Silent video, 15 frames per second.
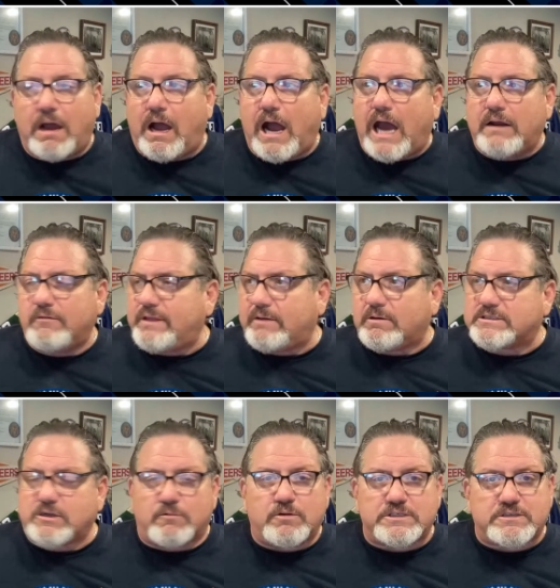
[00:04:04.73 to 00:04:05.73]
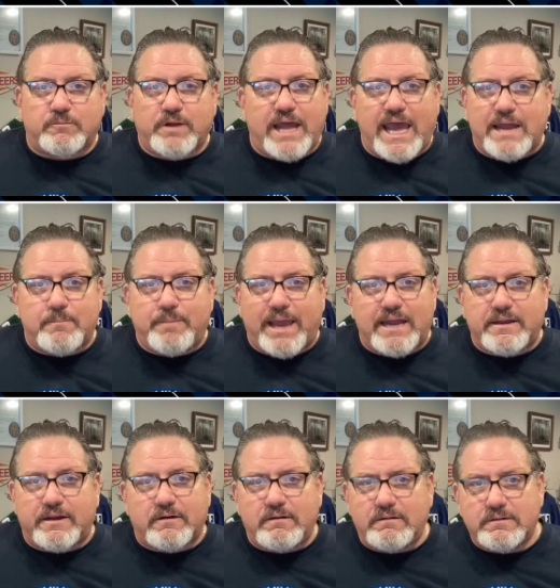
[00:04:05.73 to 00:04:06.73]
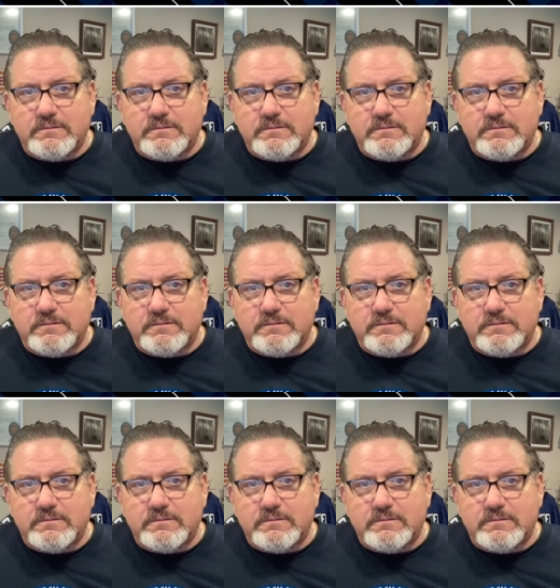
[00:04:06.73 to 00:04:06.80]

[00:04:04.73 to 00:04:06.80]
I don't think Russell Wilson would have had a bad year.